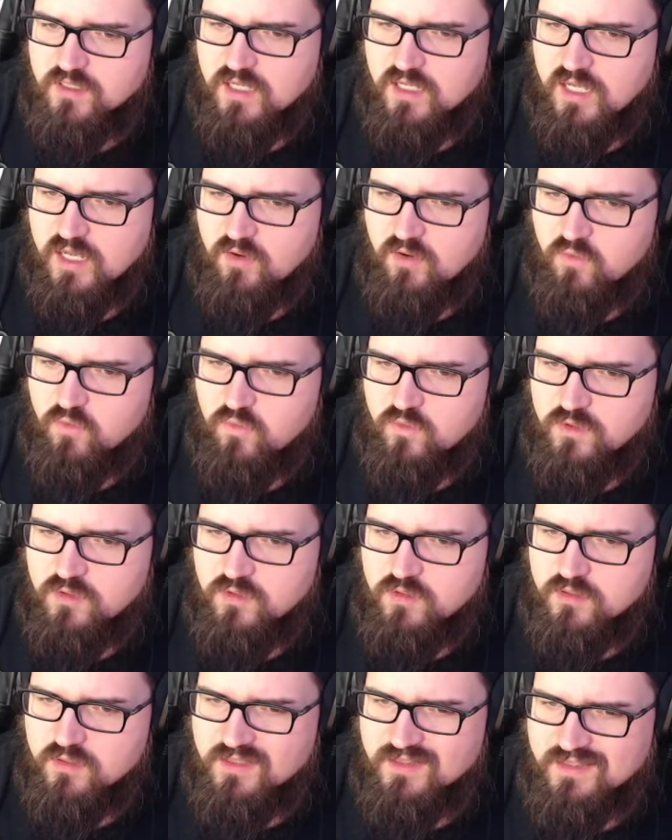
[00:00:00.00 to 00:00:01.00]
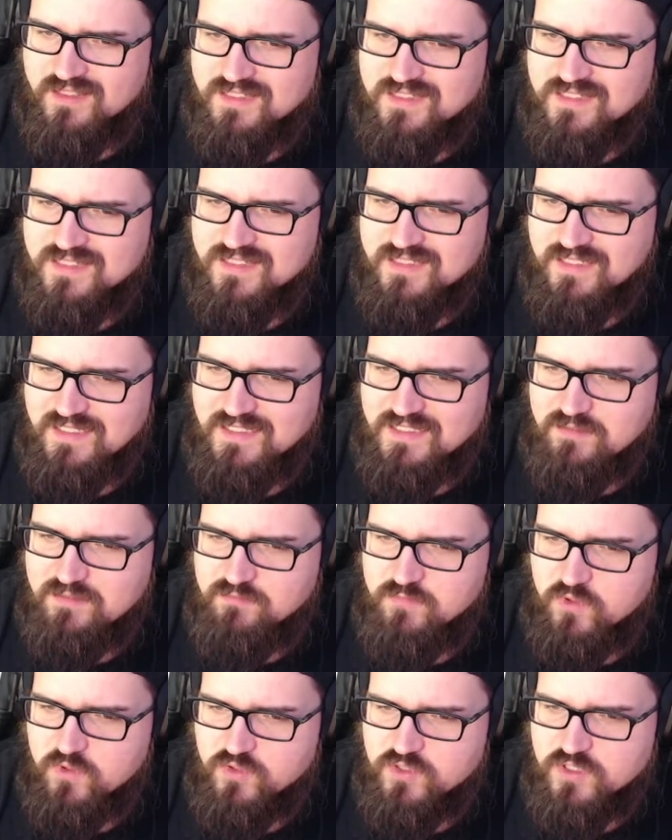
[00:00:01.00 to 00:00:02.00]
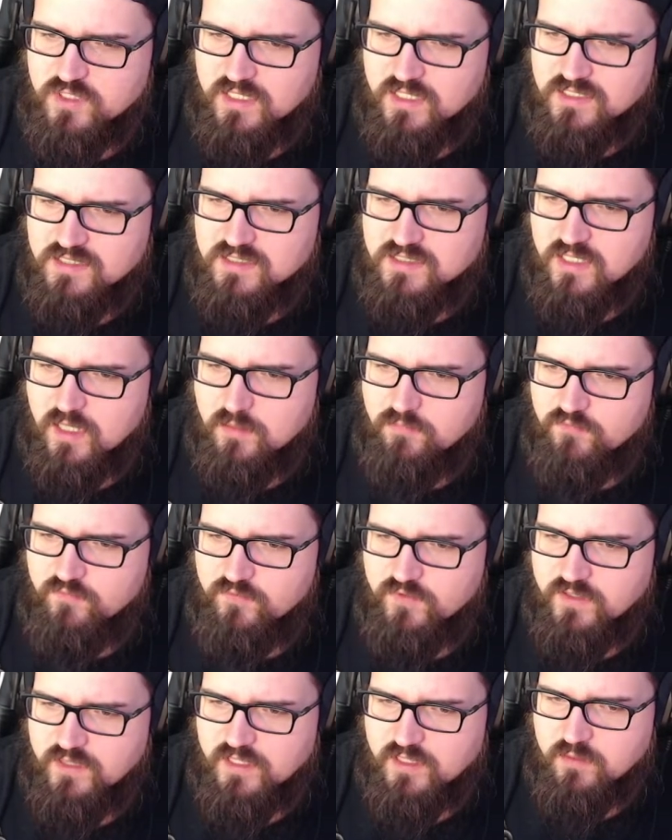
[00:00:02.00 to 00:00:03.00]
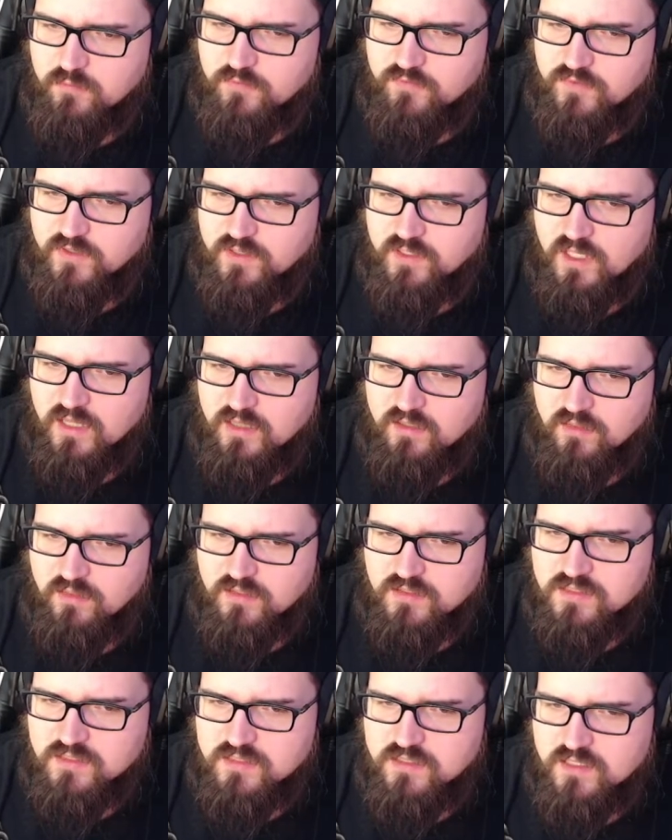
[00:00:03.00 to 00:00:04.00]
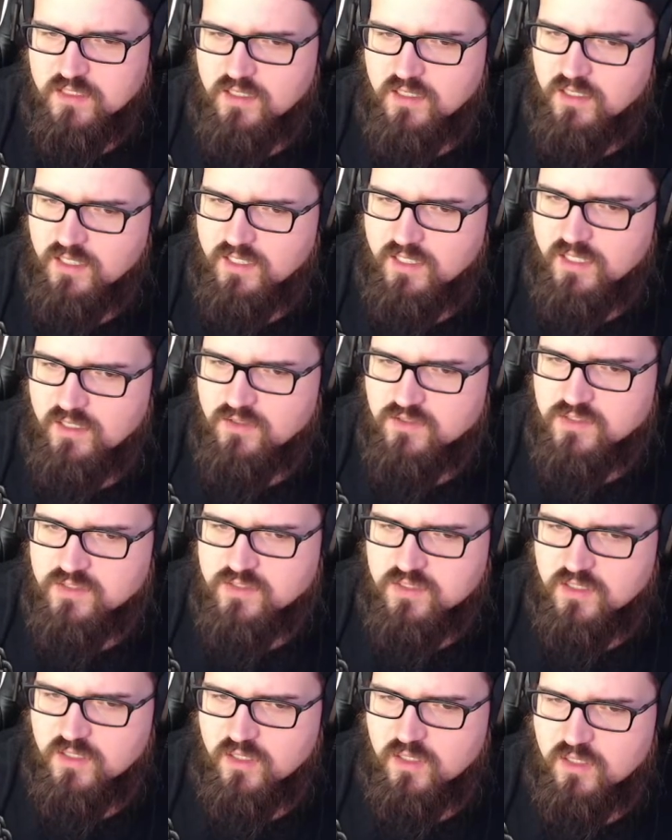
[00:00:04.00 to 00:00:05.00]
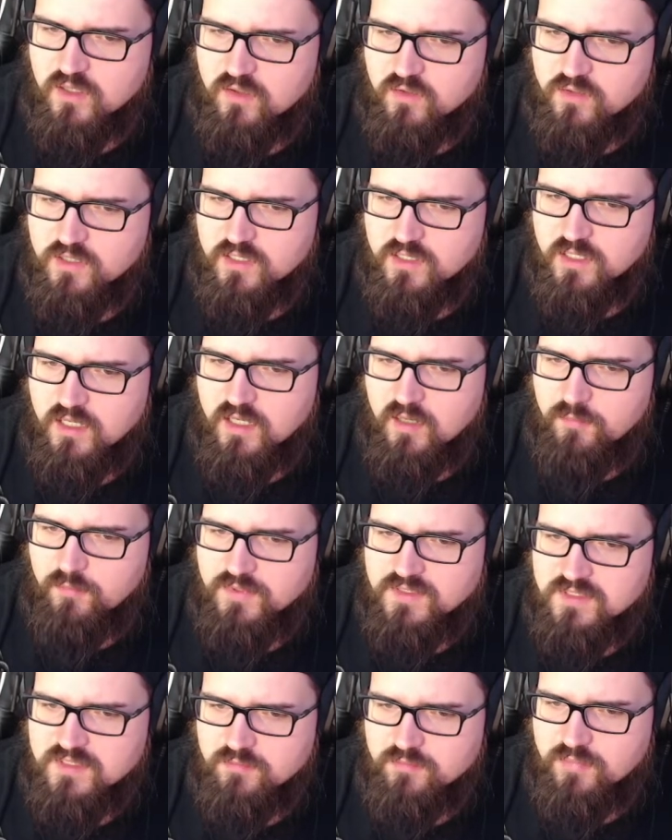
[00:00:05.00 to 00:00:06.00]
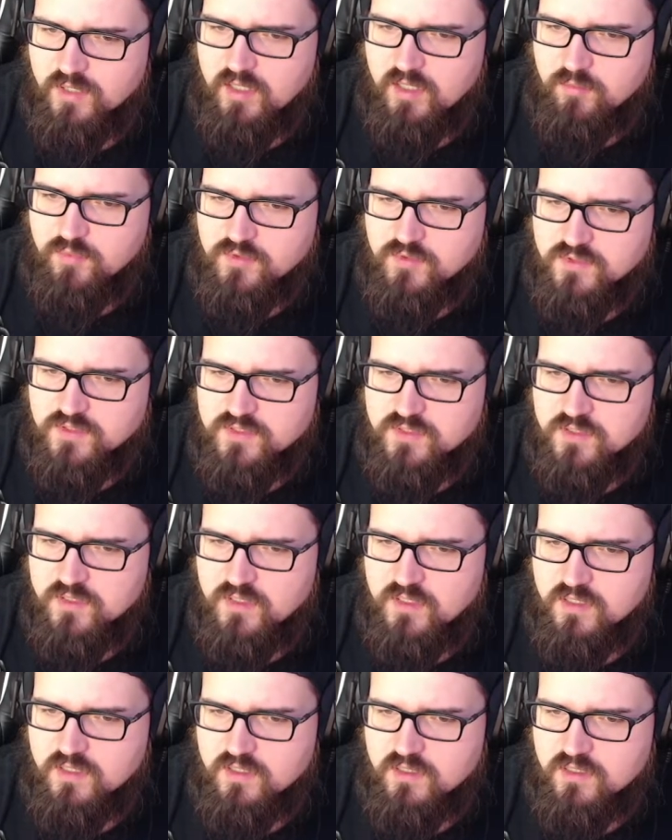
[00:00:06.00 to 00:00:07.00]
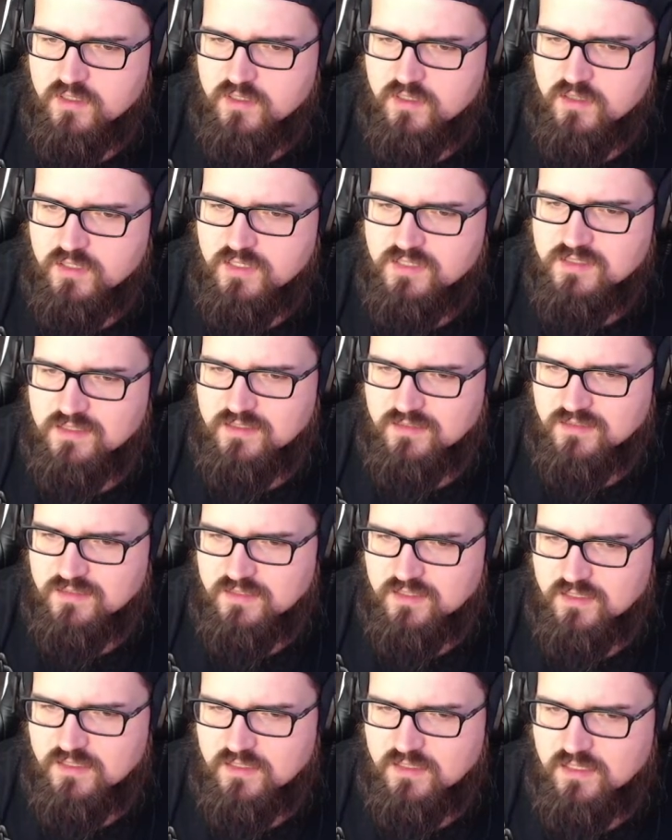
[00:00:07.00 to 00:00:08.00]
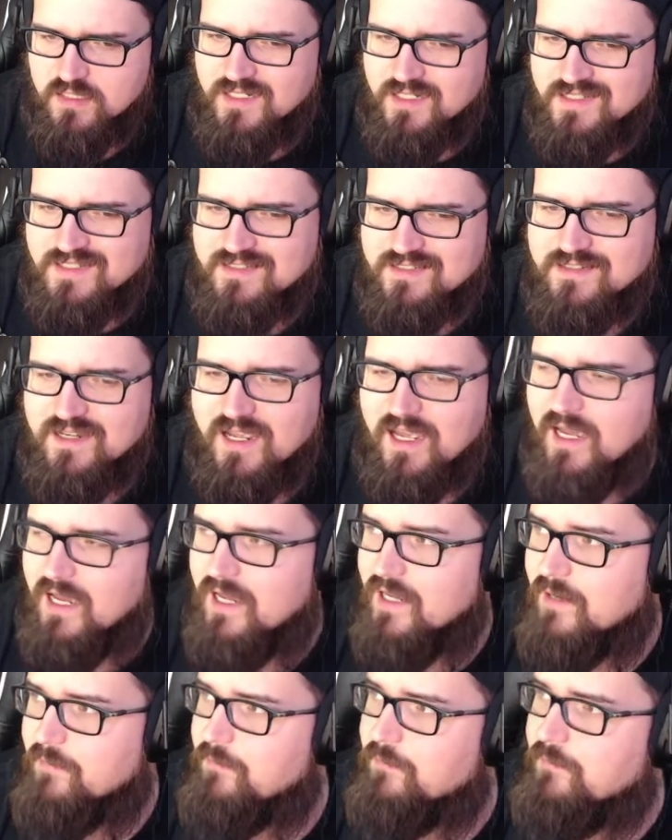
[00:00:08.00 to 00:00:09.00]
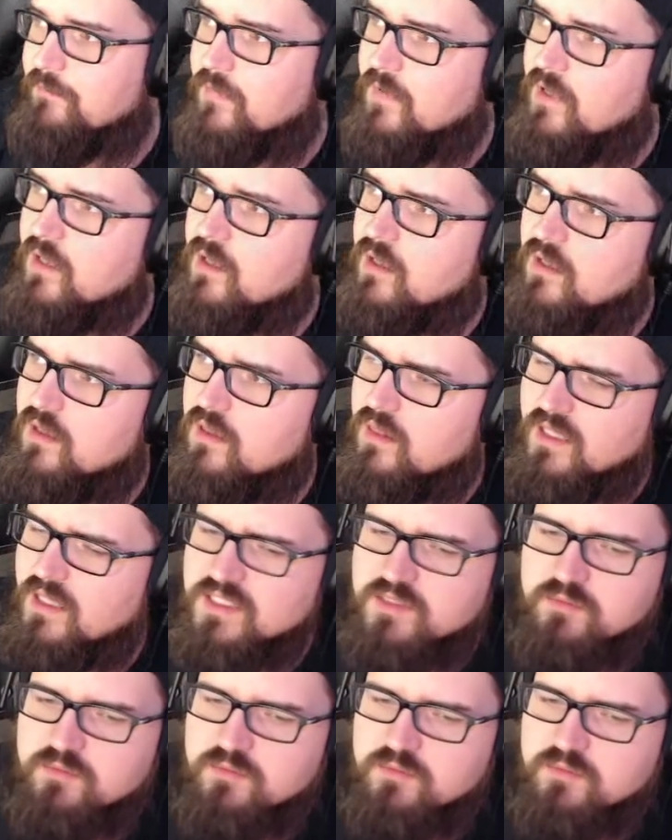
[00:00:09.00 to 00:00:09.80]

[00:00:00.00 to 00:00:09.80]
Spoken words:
how the sleazy merchant has stopped fiddling with the calculus and I was looking up at some papers listlessly. It is time. Let's